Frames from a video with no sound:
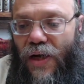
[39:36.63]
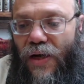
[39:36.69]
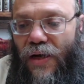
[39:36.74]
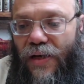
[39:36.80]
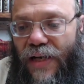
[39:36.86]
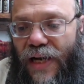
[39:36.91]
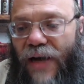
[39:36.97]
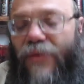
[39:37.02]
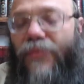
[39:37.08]

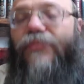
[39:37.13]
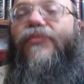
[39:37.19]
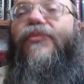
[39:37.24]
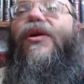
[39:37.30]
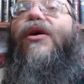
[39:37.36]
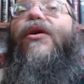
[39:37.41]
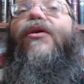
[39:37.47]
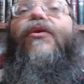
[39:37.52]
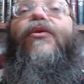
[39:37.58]
Now,
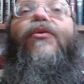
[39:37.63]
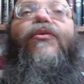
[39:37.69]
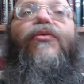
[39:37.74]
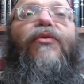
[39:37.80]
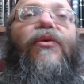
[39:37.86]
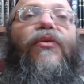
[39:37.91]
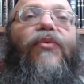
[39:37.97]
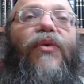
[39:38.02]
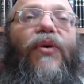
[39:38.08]

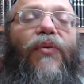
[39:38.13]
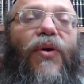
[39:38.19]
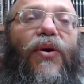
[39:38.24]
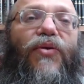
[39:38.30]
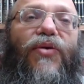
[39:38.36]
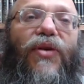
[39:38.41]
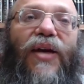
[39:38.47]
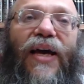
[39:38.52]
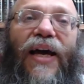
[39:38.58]
we're
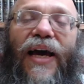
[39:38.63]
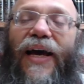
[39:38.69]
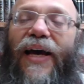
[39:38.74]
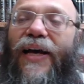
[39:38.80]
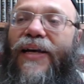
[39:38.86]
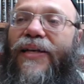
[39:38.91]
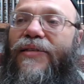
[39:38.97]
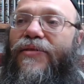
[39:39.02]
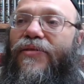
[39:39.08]
washing
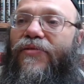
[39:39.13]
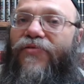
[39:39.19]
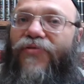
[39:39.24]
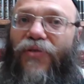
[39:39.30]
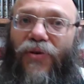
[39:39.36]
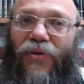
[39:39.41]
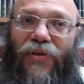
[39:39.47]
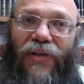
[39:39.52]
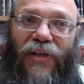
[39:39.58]
hands
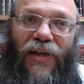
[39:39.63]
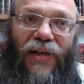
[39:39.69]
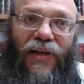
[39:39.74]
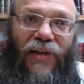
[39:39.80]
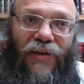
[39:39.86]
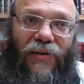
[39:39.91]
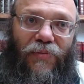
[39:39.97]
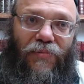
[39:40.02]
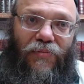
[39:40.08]
for
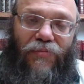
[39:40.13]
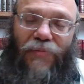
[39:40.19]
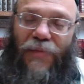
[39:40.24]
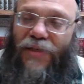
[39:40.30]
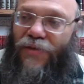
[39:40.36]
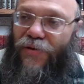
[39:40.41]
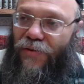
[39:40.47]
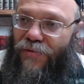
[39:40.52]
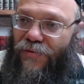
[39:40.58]
the
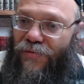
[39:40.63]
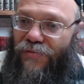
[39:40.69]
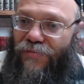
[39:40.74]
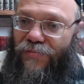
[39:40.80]
matzot.